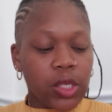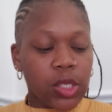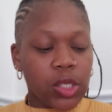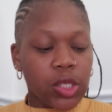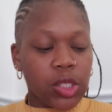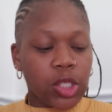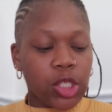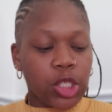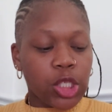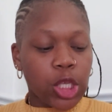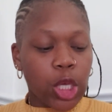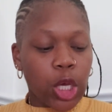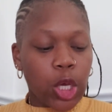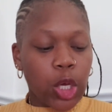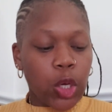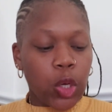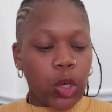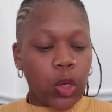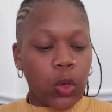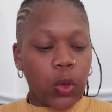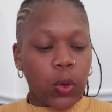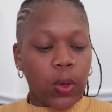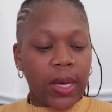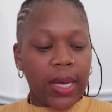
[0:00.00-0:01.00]

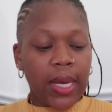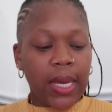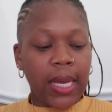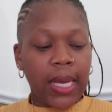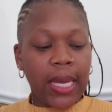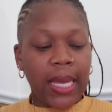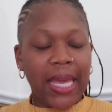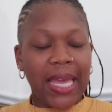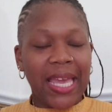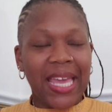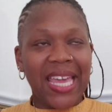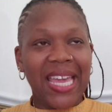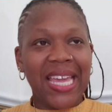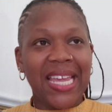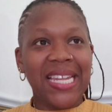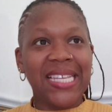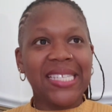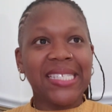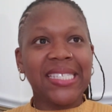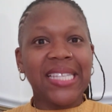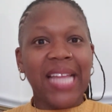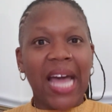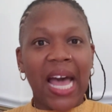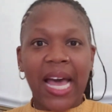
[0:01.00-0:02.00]
So it
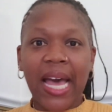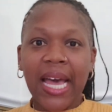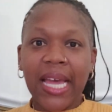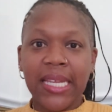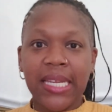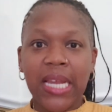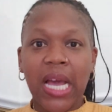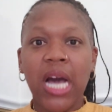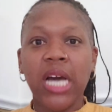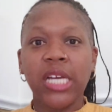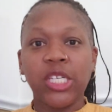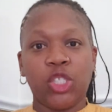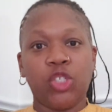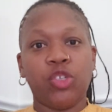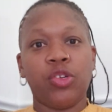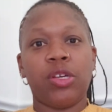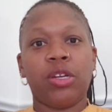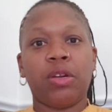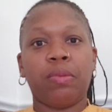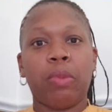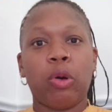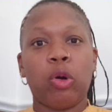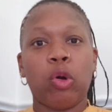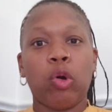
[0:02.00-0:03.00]
is not
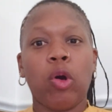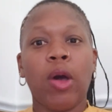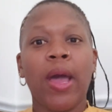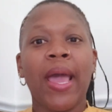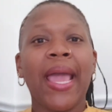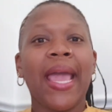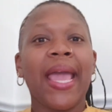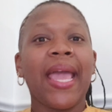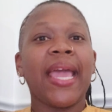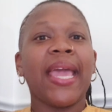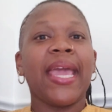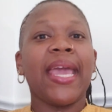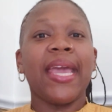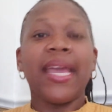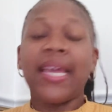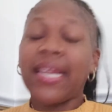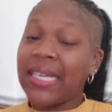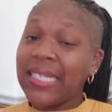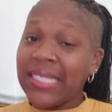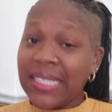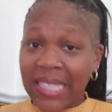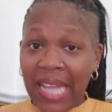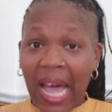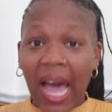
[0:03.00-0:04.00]
untreatable. It
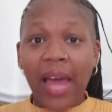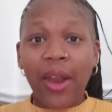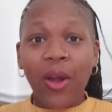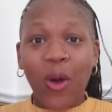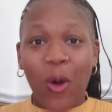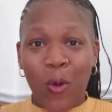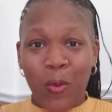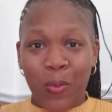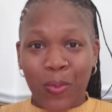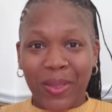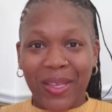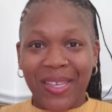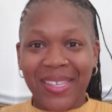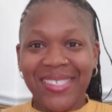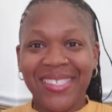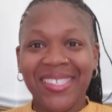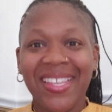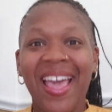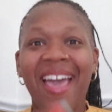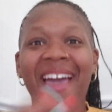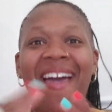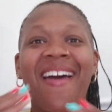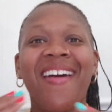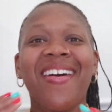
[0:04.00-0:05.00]
is not hopeless.
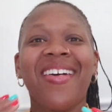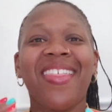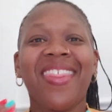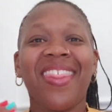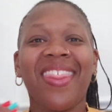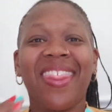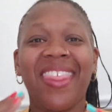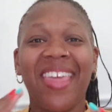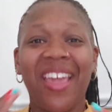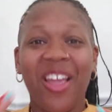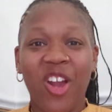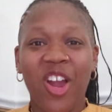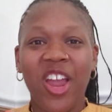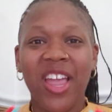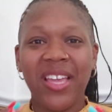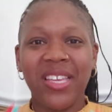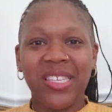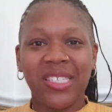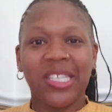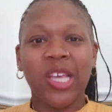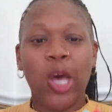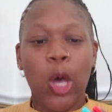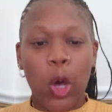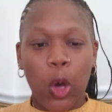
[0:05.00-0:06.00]
There
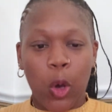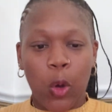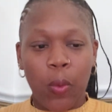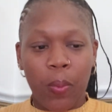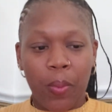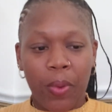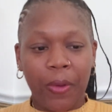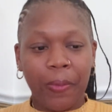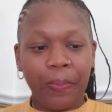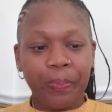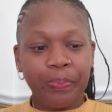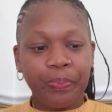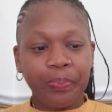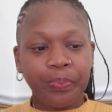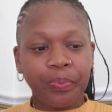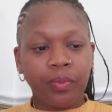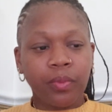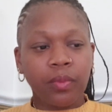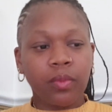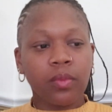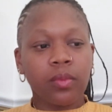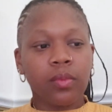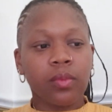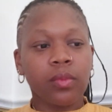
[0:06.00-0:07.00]
is hope.
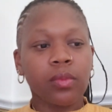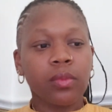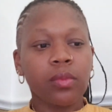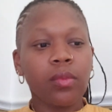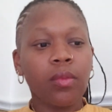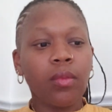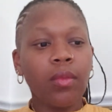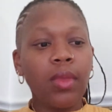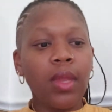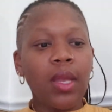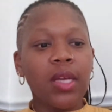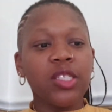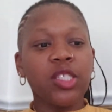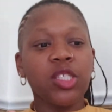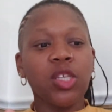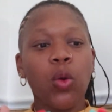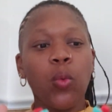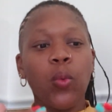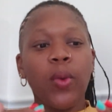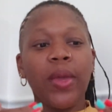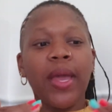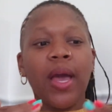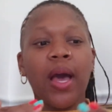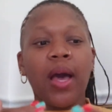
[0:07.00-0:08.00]

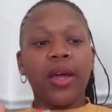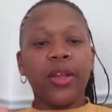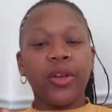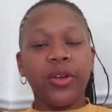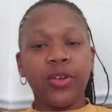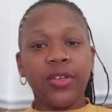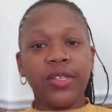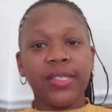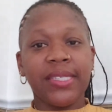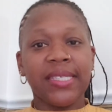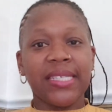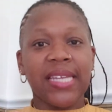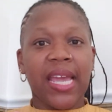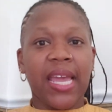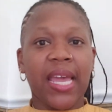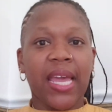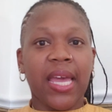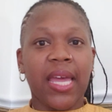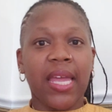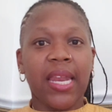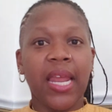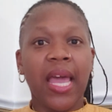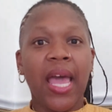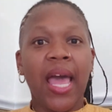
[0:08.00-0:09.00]
So we
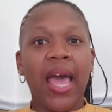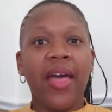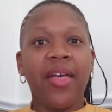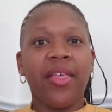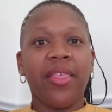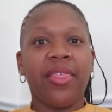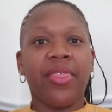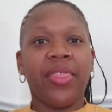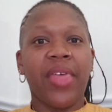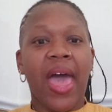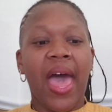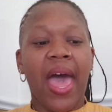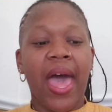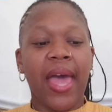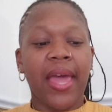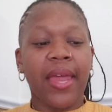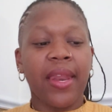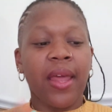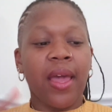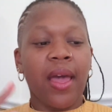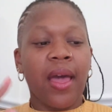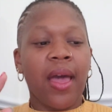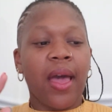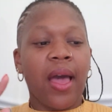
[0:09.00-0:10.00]
understand
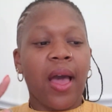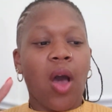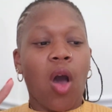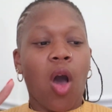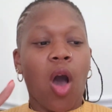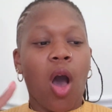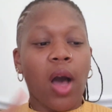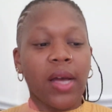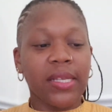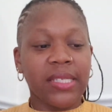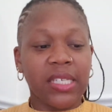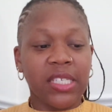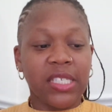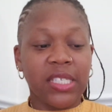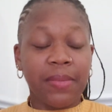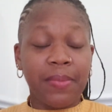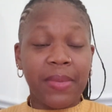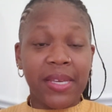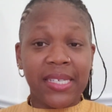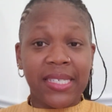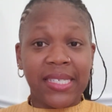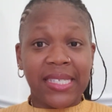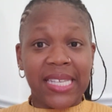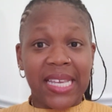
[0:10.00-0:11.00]
that
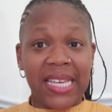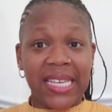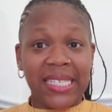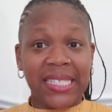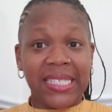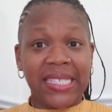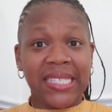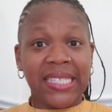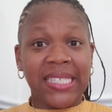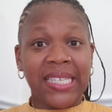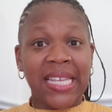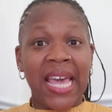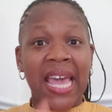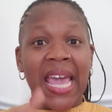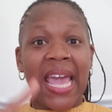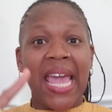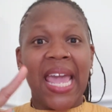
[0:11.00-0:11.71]
autism exists.